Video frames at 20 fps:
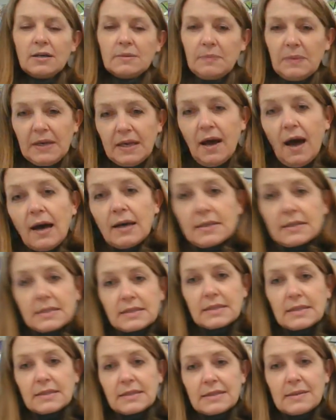Because
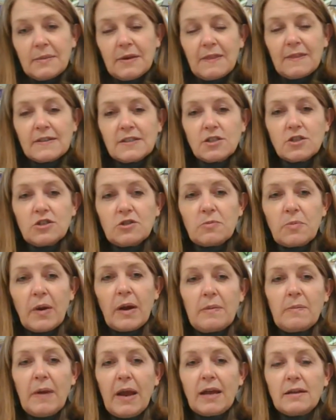some of the
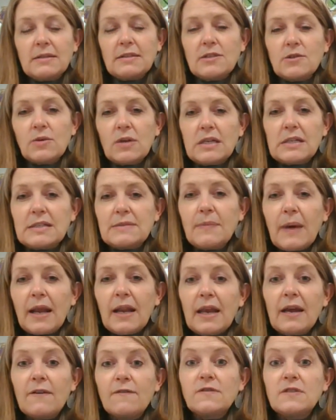gingerbread man stories
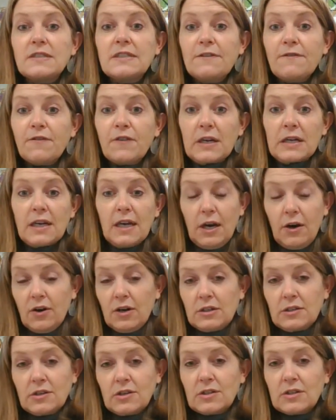might have different
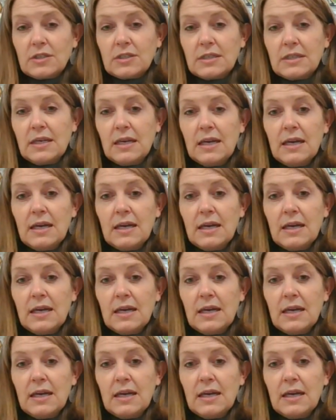characters.